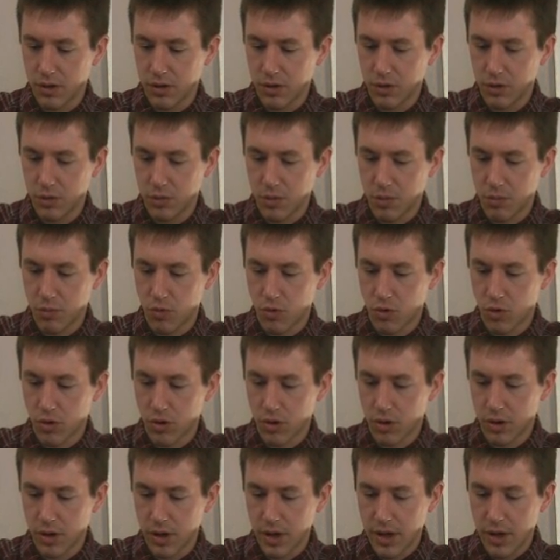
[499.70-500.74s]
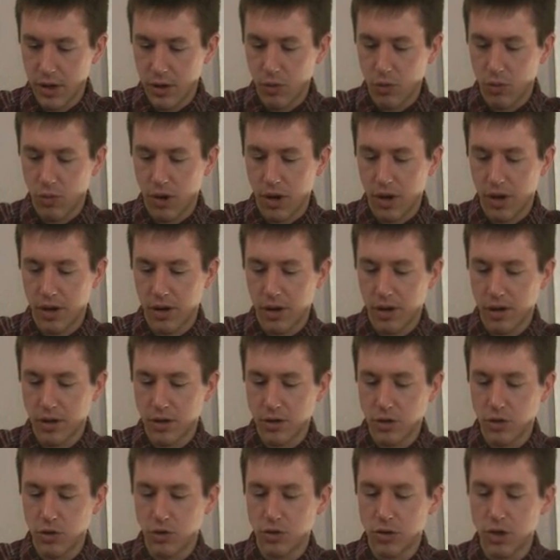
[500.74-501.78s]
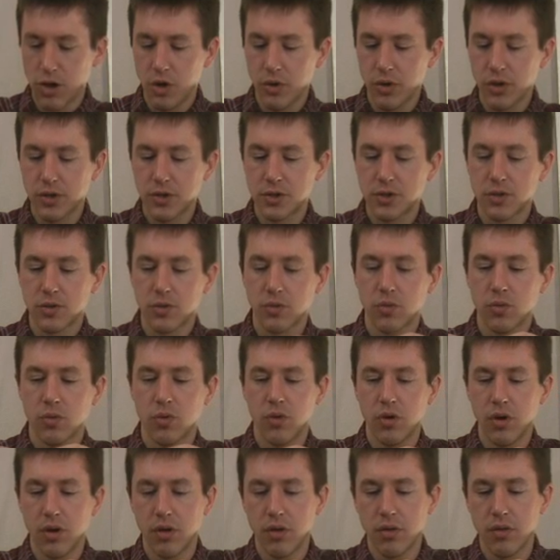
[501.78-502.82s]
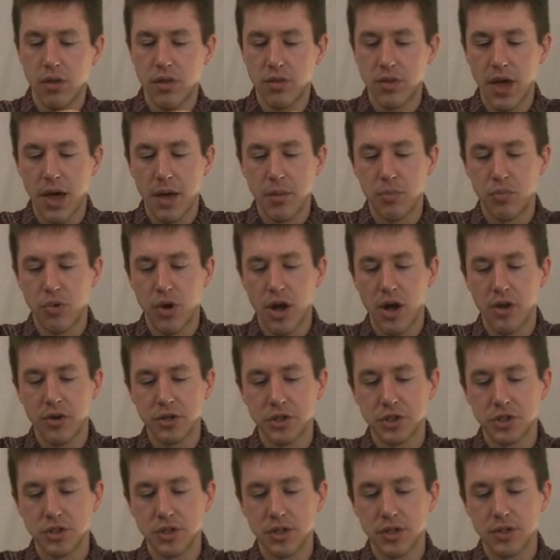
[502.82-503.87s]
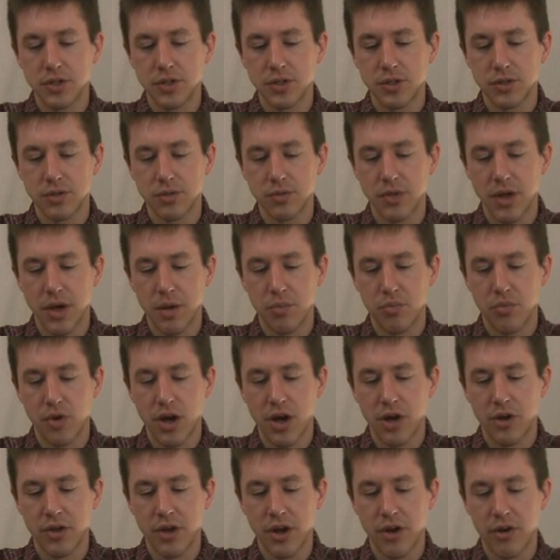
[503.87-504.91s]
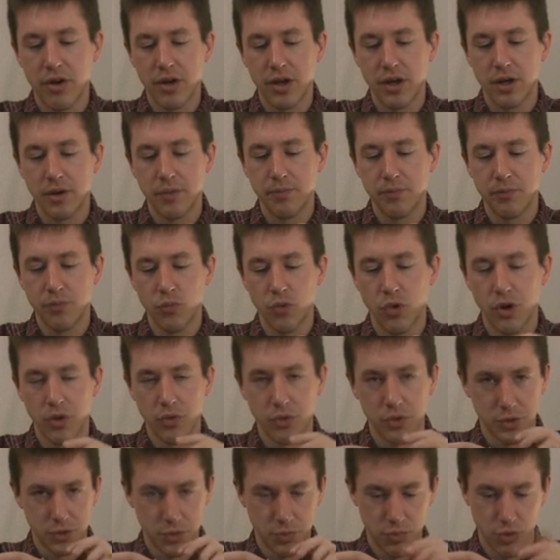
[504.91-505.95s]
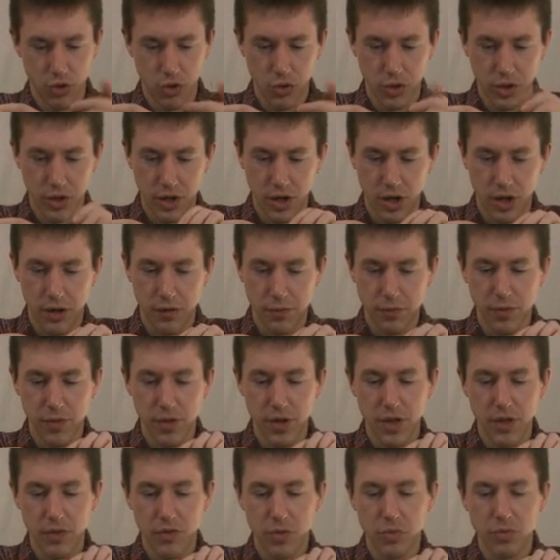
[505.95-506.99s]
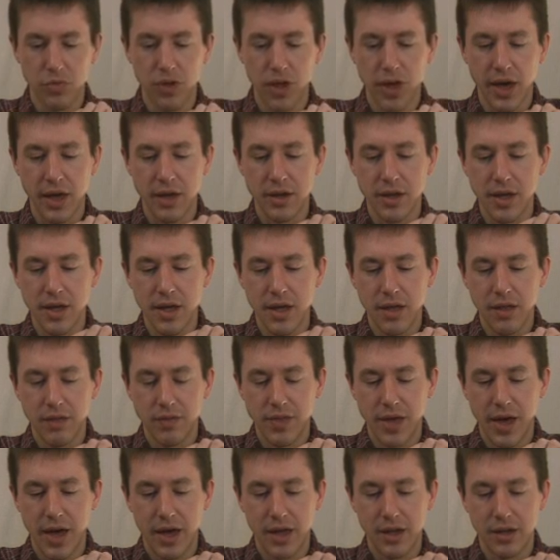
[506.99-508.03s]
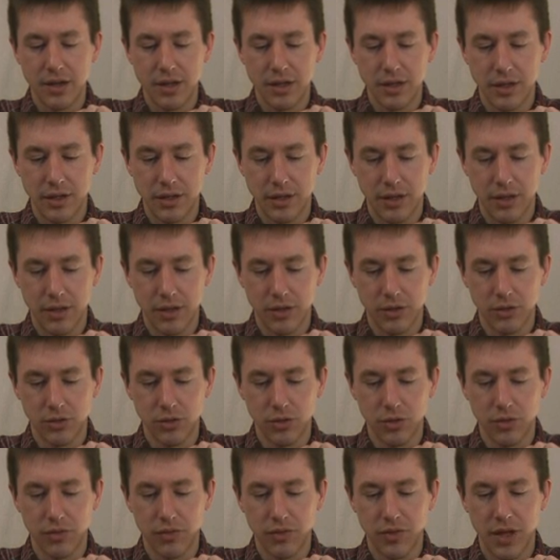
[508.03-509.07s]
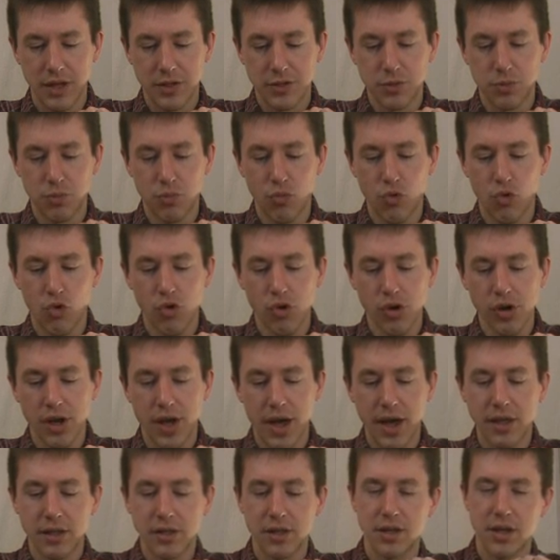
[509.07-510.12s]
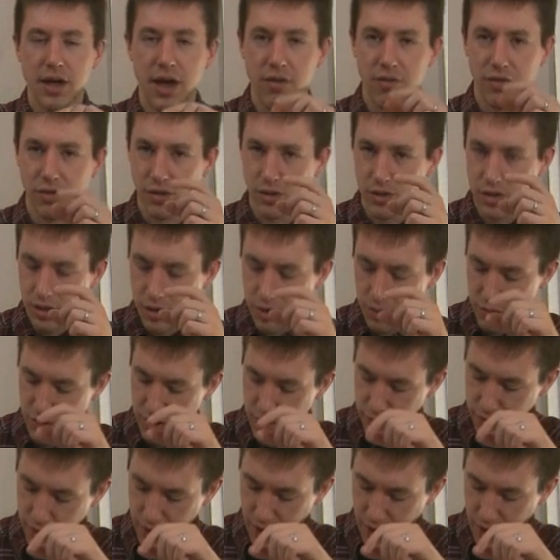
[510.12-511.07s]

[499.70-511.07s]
A little bit more. You'll notice that brownishness, that brown area where it was broken off the plant, that's more likely to have a little bit of